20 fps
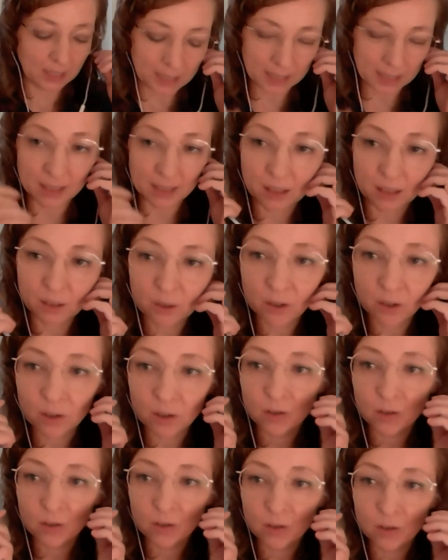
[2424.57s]
Look,
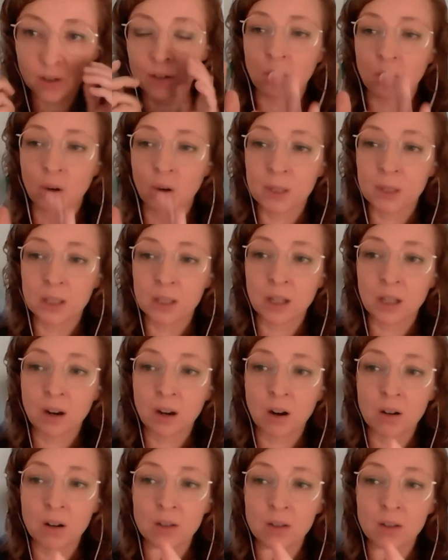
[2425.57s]
I just commenting
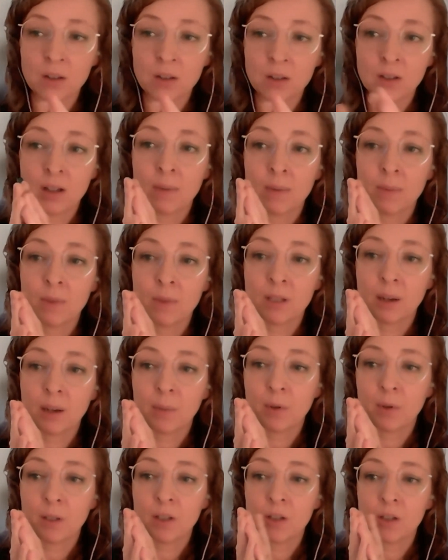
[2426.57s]
on
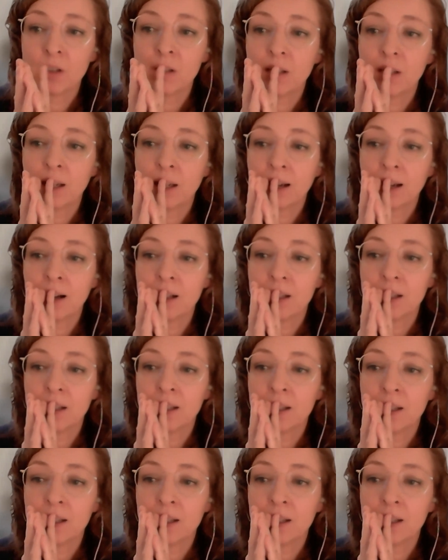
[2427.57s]
some questions I got.